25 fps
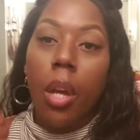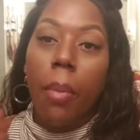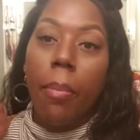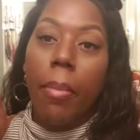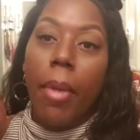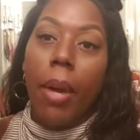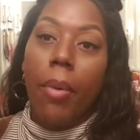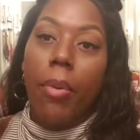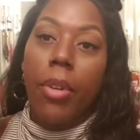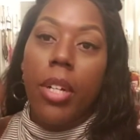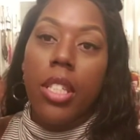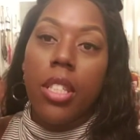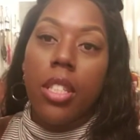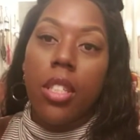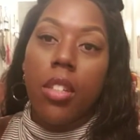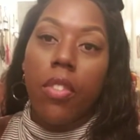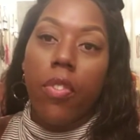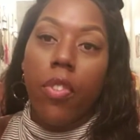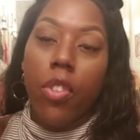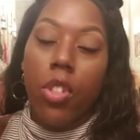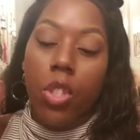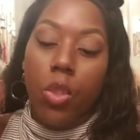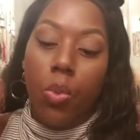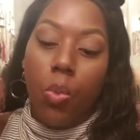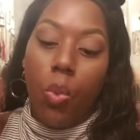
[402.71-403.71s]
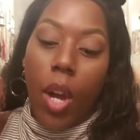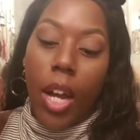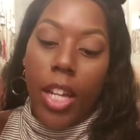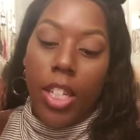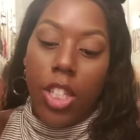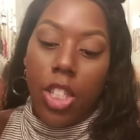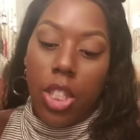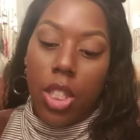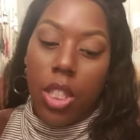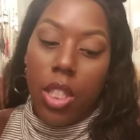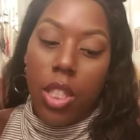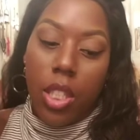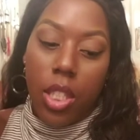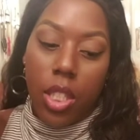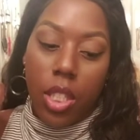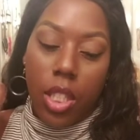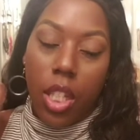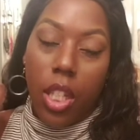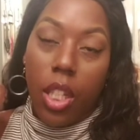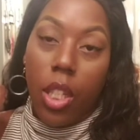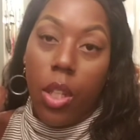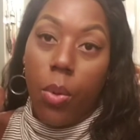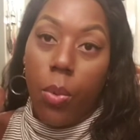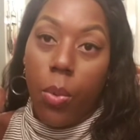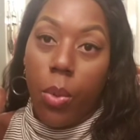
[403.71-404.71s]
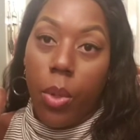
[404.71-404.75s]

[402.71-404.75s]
my reason for swatching the Stila